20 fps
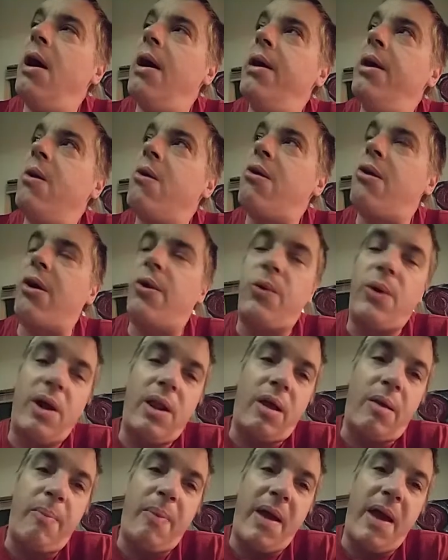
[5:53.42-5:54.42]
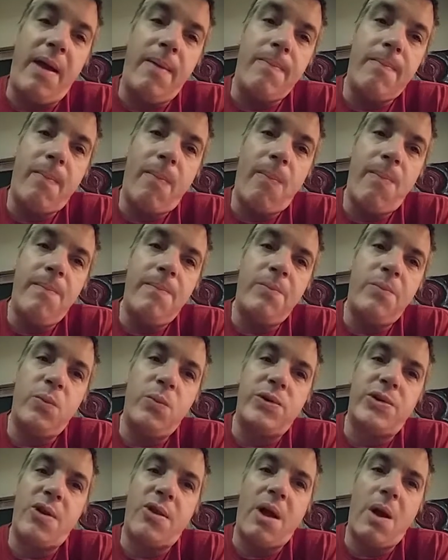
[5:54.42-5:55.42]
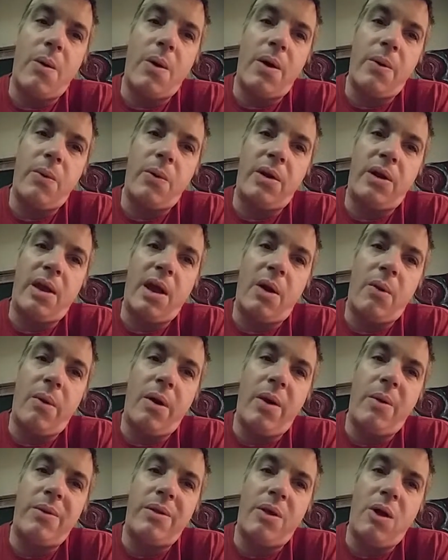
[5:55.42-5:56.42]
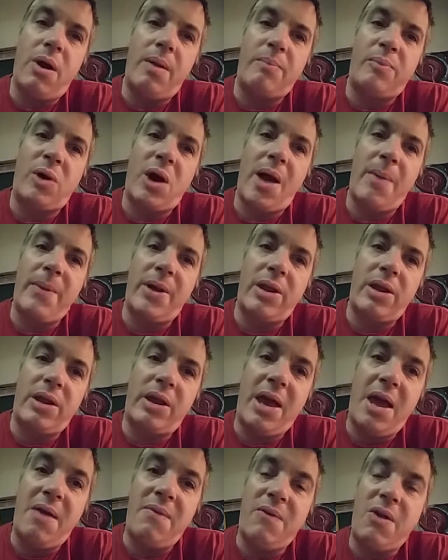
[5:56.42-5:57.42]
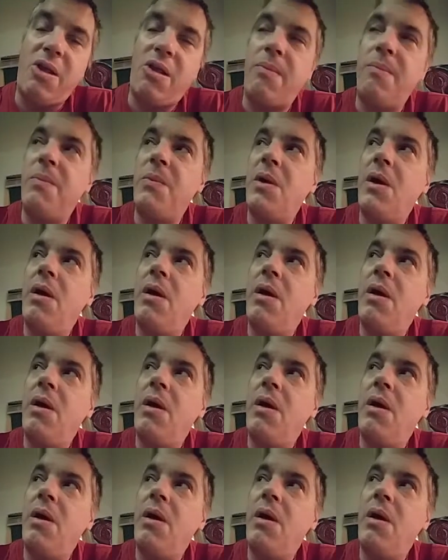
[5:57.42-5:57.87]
used acrylic paint, which is how I would get away with not priming the canvas.